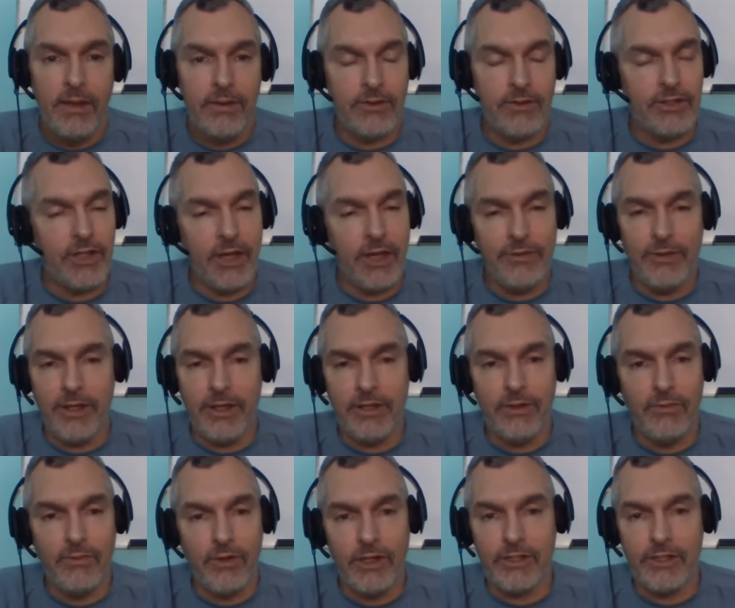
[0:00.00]
There's nothing in
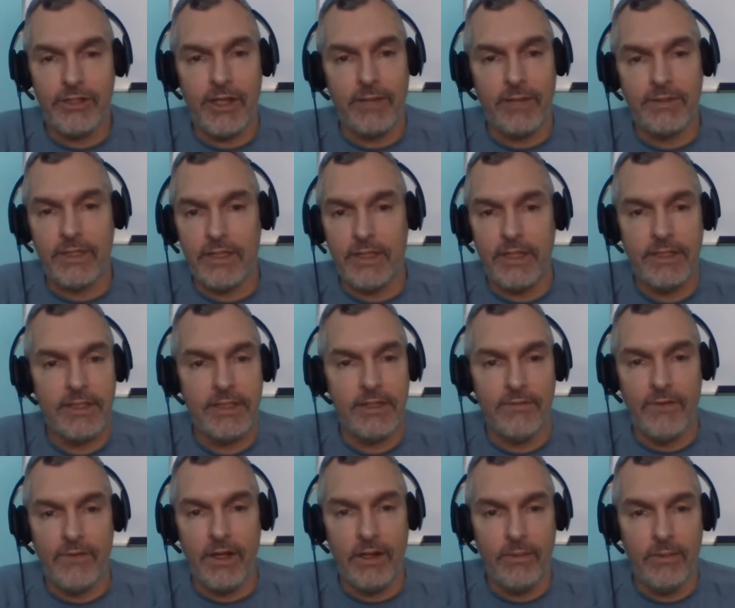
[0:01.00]
the workshops that isn't
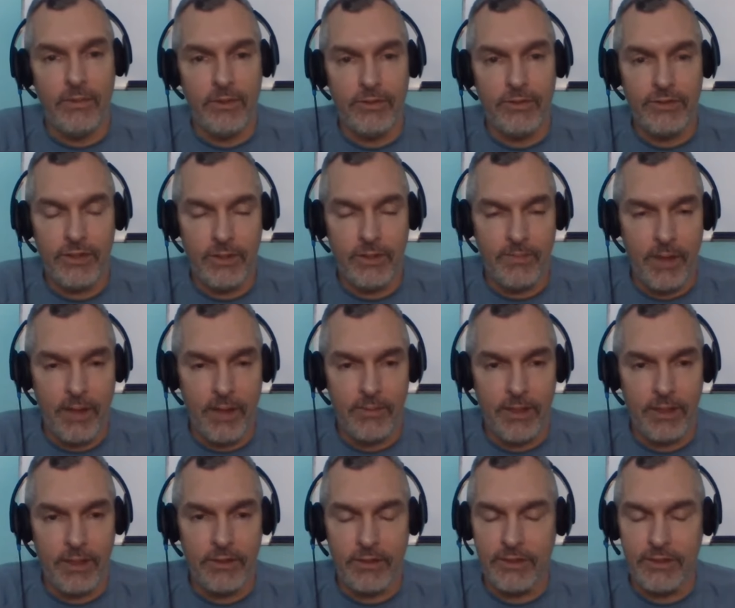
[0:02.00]
available to the
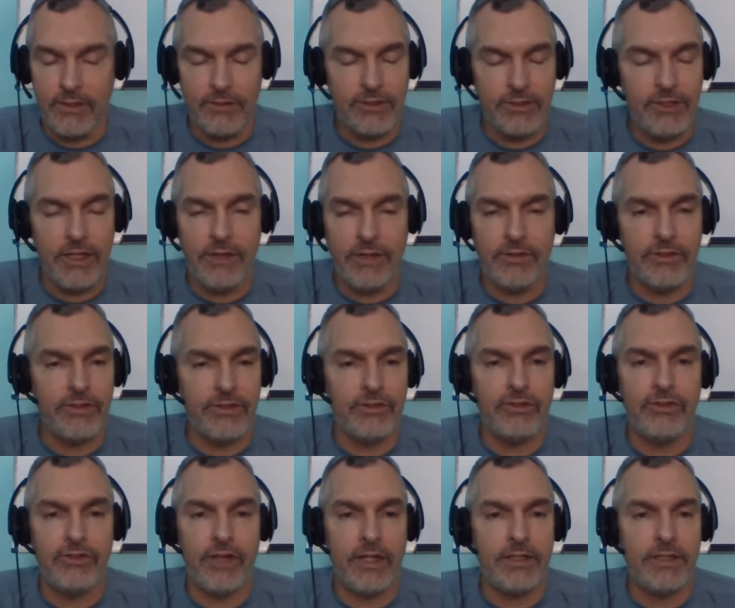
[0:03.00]
public. There's no secrets or
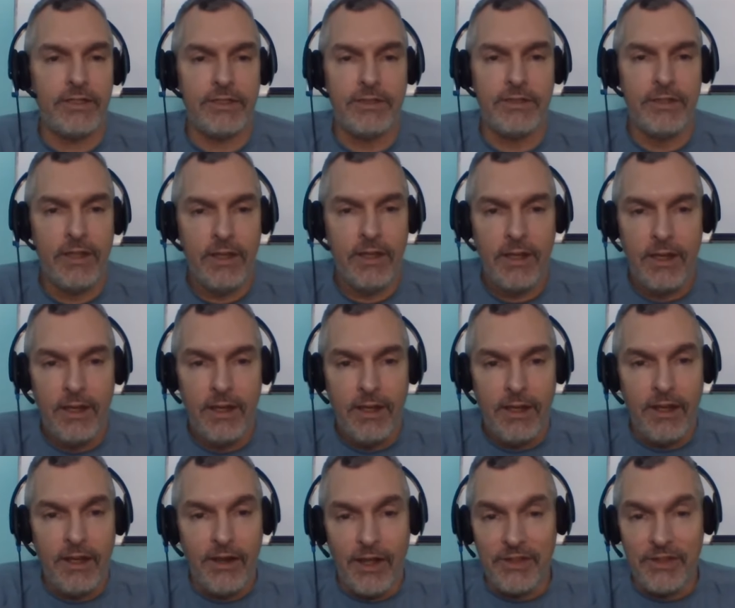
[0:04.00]
tricks.
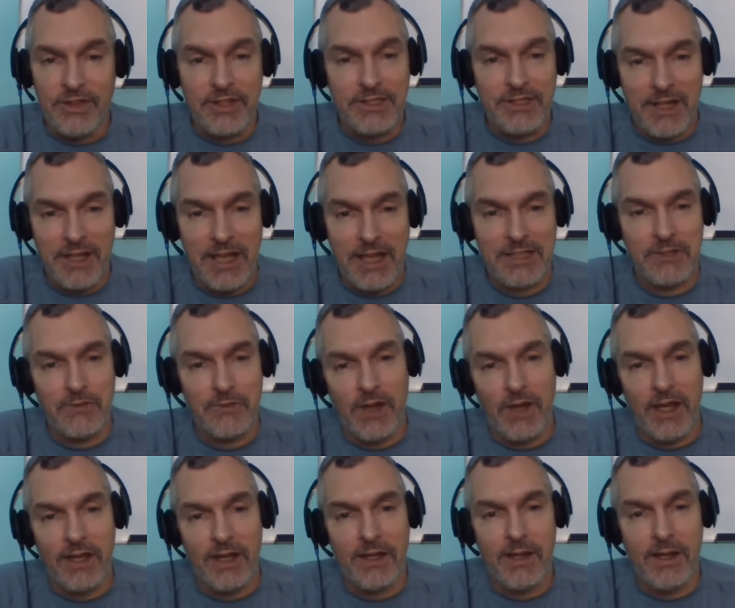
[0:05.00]
Nothing's
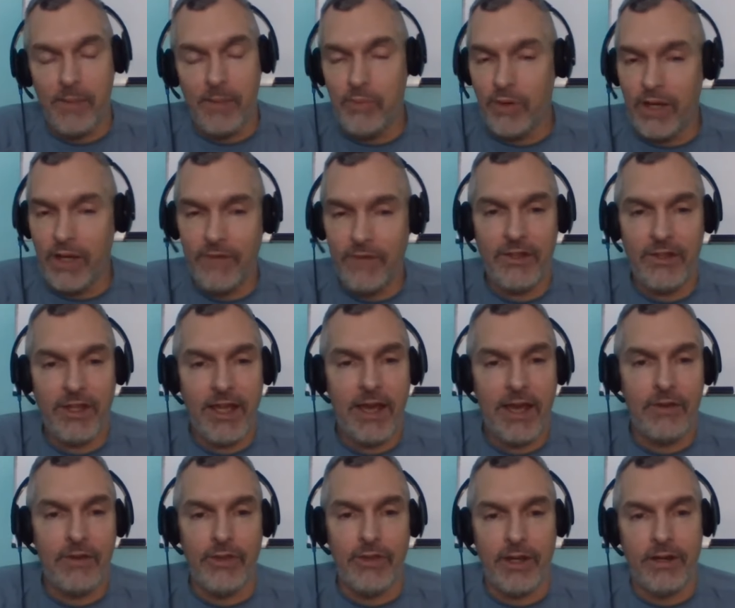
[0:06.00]
classified. I put everything
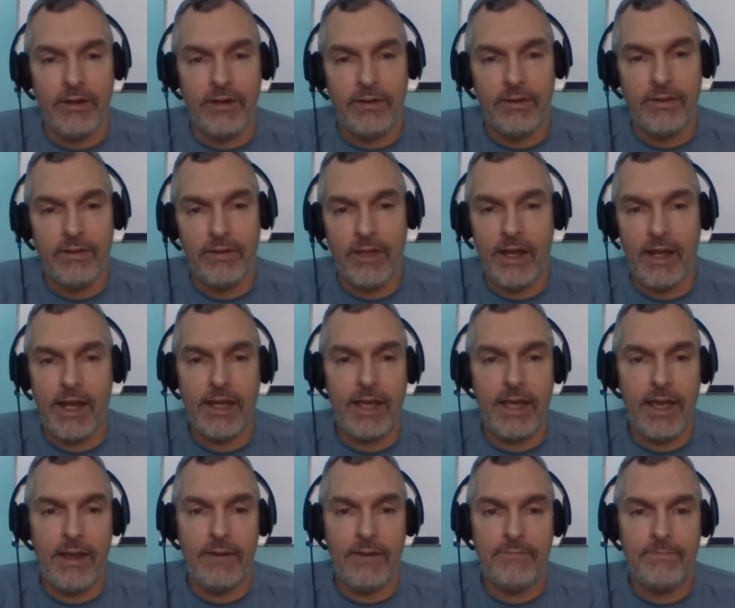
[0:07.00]
out there that I
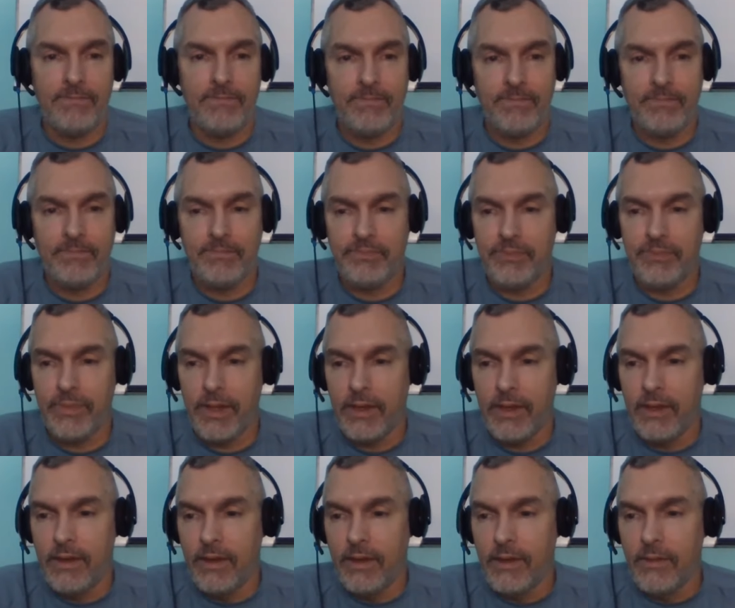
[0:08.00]
can.
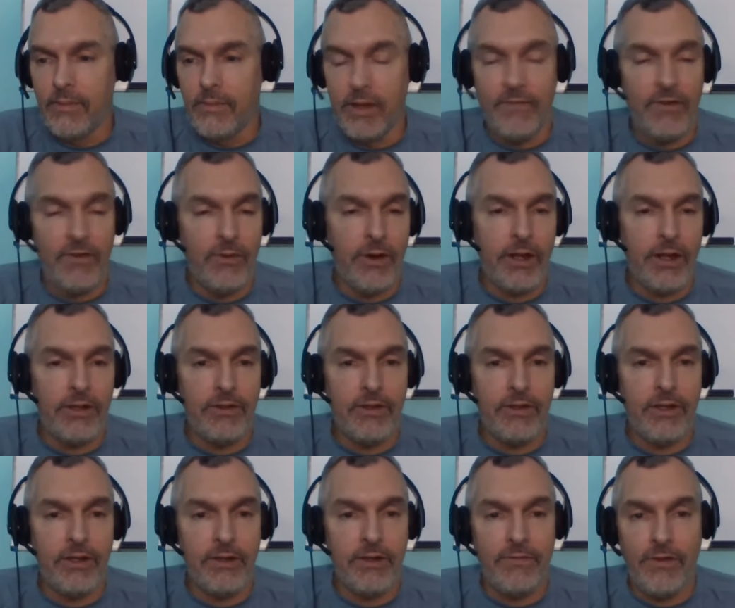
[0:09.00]
But if you want to
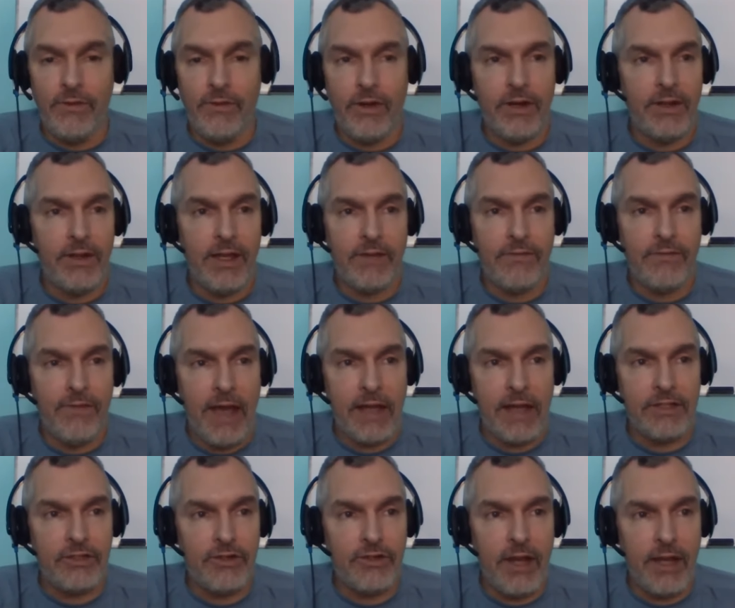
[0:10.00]
learn, if you want to like
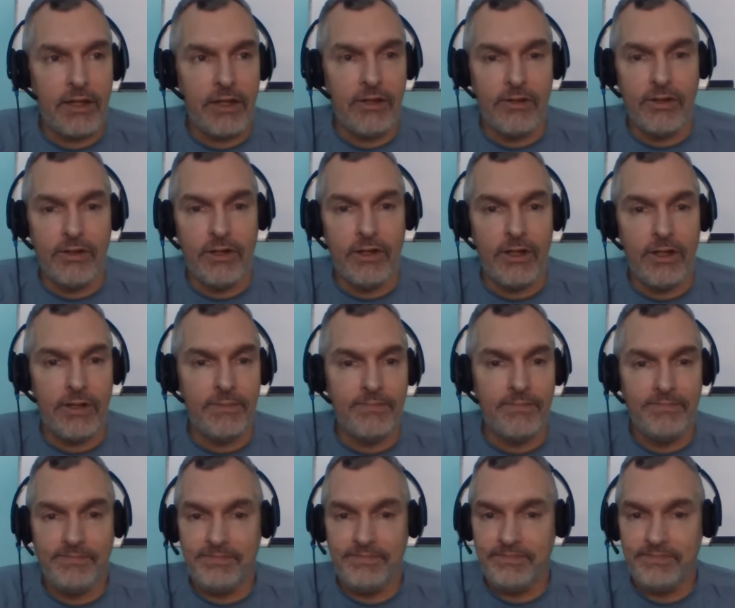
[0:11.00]
fast track your learning,